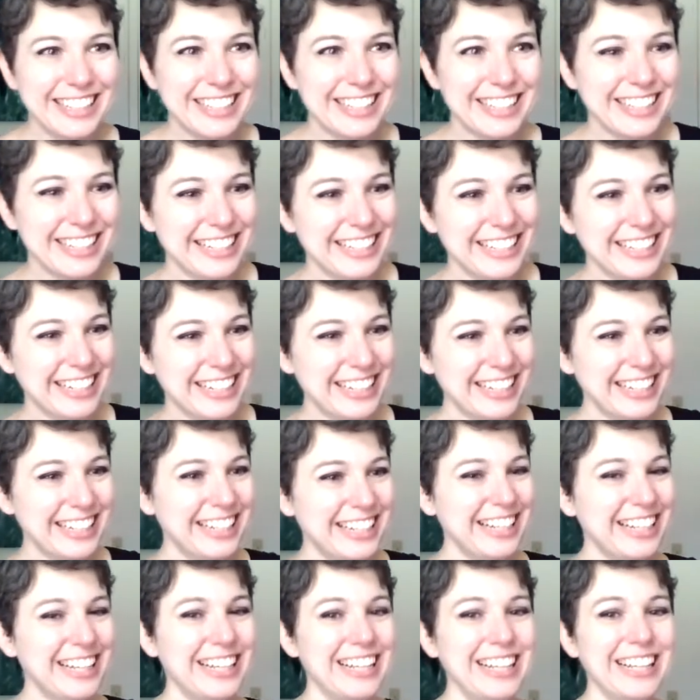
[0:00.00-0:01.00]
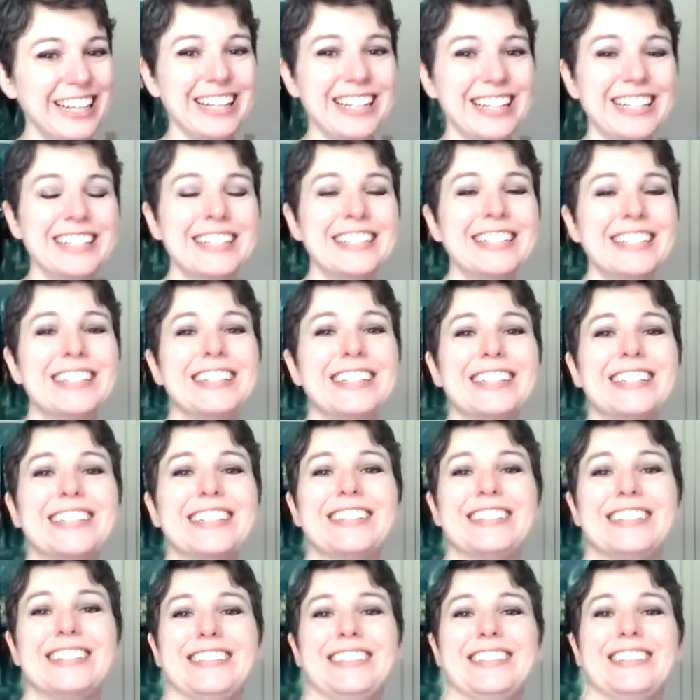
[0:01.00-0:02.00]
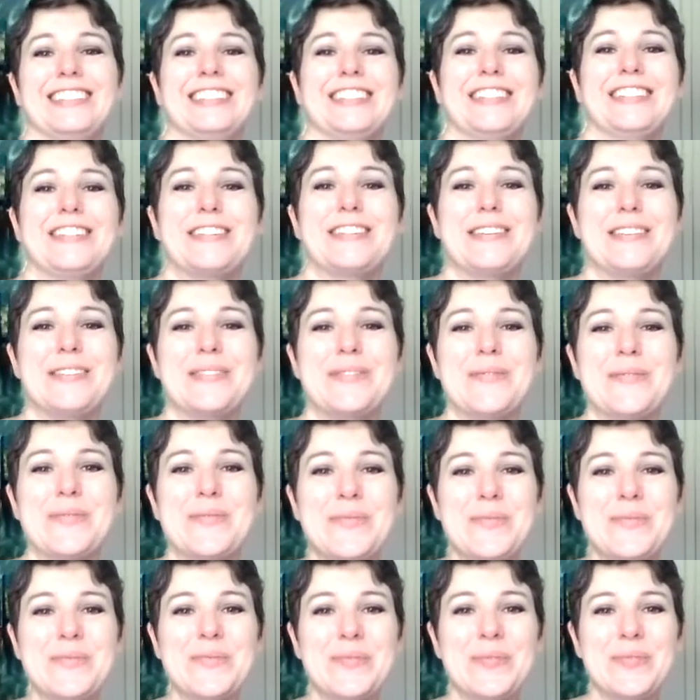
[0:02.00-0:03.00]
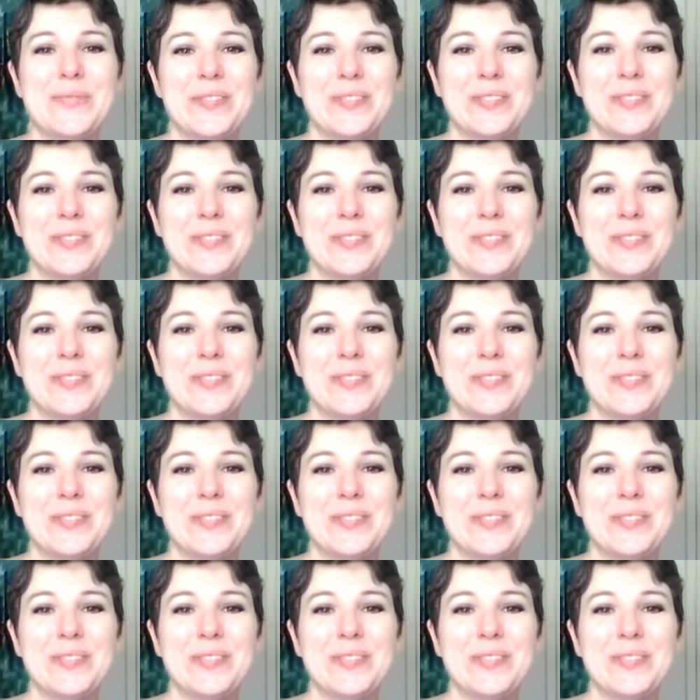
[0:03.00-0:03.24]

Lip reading: No words are spoken by the person on screen.